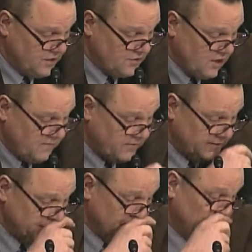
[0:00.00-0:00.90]
in such
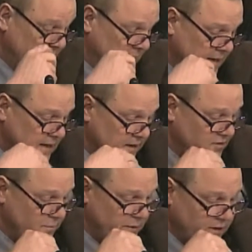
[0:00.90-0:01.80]
offerings.
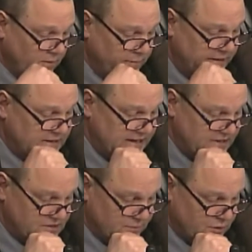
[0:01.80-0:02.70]
The bill
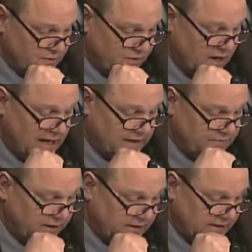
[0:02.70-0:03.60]
maintains the most
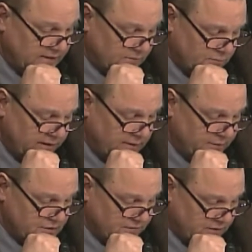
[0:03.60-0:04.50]
attractive
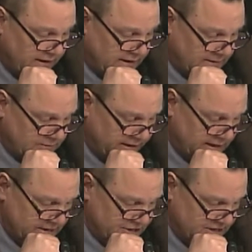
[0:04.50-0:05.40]
elements of
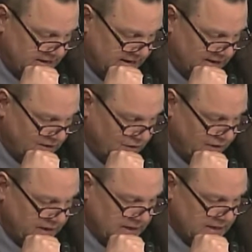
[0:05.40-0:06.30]
Regulation A,
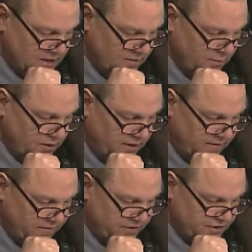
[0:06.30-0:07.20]
including the
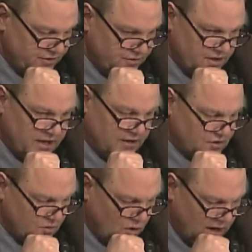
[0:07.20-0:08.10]
ability of issuers to test the